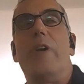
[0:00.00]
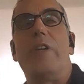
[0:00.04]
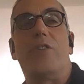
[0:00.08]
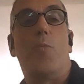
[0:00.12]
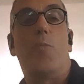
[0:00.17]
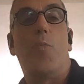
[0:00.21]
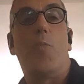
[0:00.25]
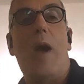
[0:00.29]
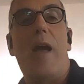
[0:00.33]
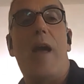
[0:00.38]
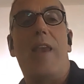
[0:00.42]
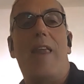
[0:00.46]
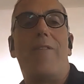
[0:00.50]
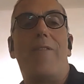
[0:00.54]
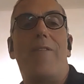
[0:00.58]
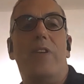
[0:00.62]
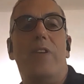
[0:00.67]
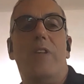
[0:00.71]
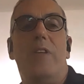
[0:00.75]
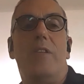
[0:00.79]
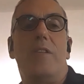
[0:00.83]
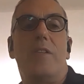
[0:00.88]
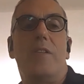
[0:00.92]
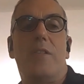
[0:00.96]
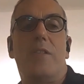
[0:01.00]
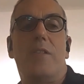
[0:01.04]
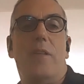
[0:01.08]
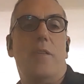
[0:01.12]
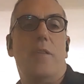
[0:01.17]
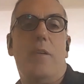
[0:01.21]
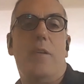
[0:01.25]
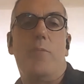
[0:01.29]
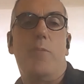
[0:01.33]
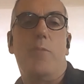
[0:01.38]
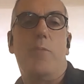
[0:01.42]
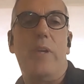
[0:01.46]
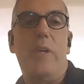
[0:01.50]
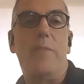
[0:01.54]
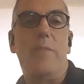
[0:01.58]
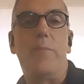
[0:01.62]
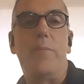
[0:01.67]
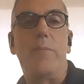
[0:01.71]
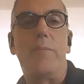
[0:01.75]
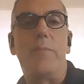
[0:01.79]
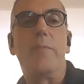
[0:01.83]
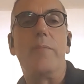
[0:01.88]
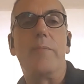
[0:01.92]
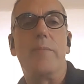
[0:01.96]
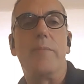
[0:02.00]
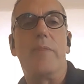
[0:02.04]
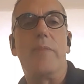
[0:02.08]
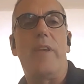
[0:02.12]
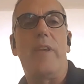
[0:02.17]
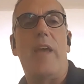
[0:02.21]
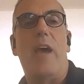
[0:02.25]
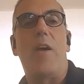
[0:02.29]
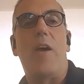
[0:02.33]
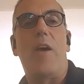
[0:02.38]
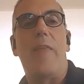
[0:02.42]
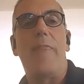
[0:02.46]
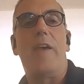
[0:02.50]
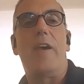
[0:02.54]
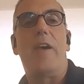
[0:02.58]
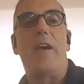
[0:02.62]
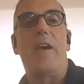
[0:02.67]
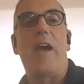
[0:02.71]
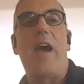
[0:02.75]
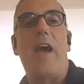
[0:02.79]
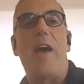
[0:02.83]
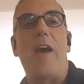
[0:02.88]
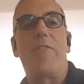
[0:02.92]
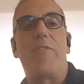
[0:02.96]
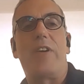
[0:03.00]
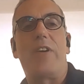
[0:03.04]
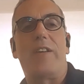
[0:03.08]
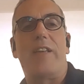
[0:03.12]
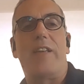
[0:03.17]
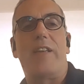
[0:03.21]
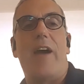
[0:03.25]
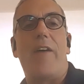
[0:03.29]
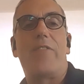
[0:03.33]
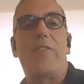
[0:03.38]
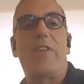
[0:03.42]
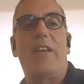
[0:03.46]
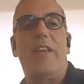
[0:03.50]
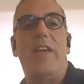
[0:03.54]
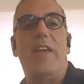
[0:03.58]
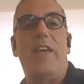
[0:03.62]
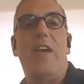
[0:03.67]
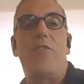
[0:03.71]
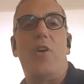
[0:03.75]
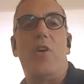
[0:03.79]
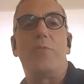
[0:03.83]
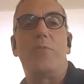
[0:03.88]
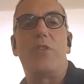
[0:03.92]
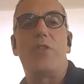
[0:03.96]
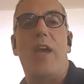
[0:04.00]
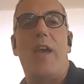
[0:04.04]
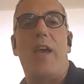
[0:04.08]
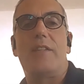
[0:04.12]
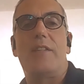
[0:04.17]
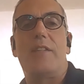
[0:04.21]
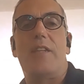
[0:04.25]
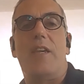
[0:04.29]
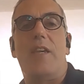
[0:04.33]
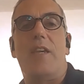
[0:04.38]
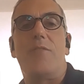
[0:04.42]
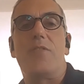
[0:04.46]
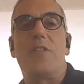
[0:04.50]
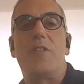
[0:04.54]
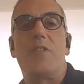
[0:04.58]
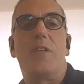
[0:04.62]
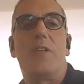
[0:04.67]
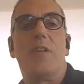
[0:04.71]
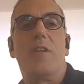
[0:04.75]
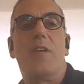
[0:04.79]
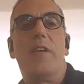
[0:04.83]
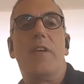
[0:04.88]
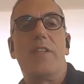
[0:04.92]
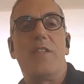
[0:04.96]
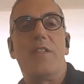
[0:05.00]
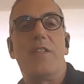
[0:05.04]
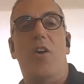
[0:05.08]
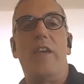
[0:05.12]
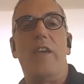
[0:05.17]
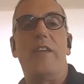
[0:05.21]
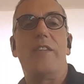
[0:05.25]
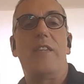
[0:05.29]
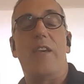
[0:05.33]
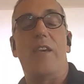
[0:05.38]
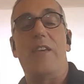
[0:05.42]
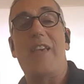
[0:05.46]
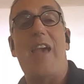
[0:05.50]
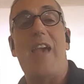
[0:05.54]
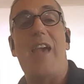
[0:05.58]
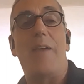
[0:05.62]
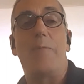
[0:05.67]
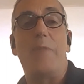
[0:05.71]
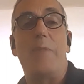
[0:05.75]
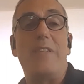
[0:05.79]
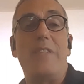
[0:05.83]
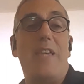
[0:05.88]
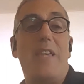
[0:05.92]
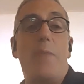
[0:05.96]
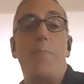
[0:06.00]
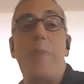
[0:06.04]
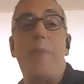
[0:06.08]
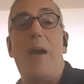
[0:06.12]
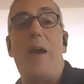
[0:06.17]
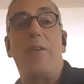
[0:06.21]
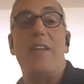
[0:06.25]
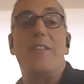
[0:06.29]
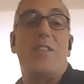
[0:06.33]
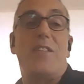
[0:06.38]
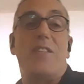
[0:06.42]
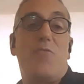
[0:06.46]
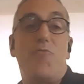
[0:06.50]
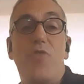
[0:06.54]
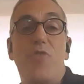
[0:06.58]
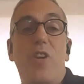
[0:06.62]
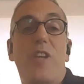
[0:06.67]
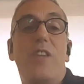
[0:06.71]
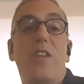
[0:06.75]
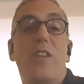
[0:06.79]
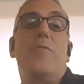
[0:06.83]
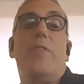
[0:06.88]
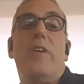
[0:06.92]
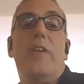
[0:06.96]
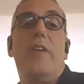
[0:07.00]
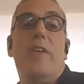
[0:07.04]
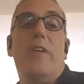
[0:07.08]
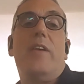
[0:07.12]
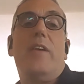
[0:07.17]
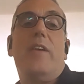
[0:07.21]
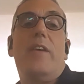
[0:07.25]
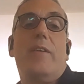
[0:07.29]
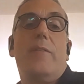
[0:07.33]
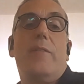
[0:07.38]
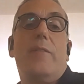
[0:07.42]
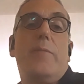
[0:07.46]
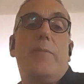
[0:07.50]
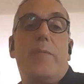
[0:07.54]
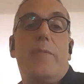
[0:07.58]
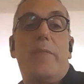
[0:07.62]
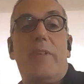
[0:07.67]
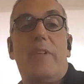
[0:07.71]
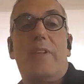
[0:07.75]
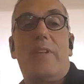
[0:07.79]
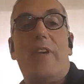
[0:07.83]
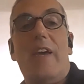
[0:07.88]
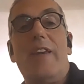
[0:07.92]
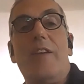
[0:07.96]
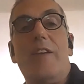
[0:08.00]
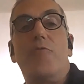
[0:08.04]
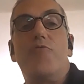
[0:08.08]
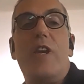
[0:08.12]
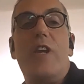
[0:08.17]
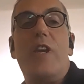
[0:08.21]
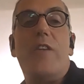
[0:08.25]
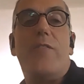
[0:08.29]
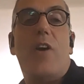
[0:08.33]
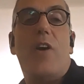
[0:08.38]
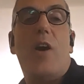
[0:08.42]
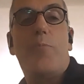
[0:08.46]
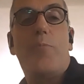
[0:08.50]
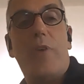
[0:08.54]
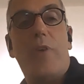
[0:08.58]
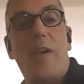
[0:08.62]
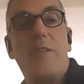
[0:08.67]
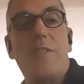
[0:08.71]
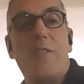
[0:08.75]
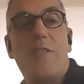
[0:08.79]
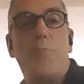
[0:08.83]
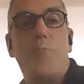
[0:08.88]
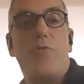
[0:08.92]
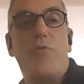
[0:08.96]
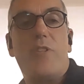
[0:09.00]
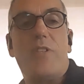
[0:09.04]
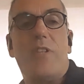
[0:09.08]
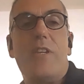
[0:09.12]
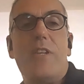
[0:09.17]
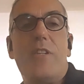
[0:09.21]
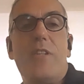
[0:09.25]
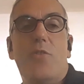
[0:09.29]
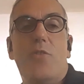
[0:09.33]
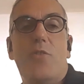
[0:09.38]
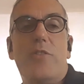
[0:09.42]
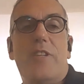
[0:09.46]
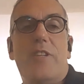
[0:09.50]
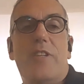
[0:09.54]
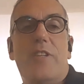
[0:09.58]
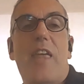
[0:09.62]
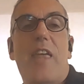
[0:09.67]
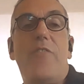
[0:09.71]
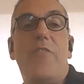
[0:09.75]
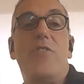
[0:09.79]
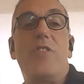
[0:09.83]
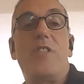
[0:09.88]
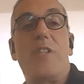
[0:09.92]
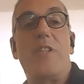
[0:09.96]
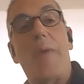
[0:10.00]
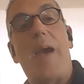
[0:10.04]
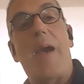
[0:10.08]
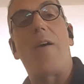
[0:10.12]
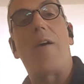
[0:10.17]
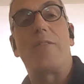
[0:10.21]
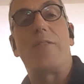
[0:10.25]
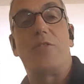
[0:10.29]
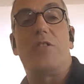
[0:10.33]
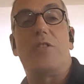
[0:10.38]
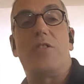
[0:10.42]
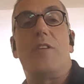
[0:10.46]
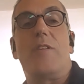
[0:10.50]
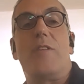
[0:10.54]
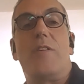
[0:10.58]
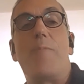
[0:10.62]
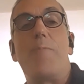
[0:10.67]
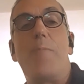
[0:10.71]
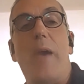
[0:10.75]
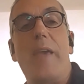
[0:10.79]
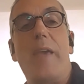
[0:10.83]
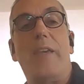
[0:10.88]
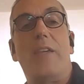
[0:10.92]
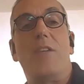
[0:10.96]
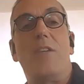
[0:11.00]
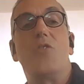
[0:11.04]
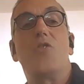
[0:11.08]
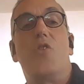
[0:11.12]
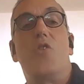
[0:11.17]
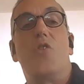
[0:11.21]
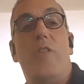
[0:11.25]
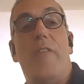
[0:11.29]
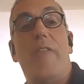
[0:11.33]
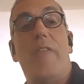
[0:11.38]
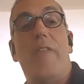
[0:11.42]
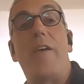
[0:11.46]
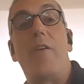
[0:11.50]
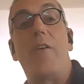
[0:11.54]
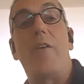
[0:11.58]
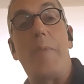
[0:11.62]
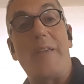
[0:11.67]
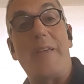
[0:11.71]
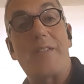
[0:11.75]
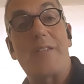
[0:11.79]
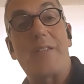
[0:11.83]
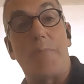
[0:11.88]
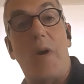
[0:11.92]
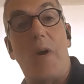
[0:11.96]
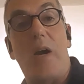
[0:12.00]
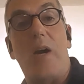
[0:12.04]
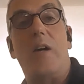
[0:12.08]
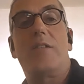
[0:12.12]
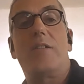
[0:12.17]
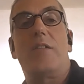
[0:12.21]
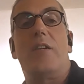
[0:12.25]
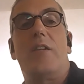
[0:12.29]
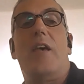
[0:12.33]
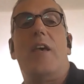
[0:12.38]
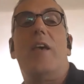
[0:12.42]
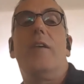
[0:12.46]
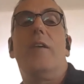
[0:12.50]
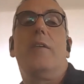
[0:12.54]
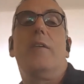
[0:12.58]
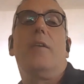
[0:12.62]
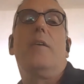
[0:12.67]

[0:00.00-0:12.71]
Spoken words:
are well evidenced and that and that have clear objectives. It's not. Is it about getting rid of our process and procedures altogether? Is it about just making sure that they're a bit smarter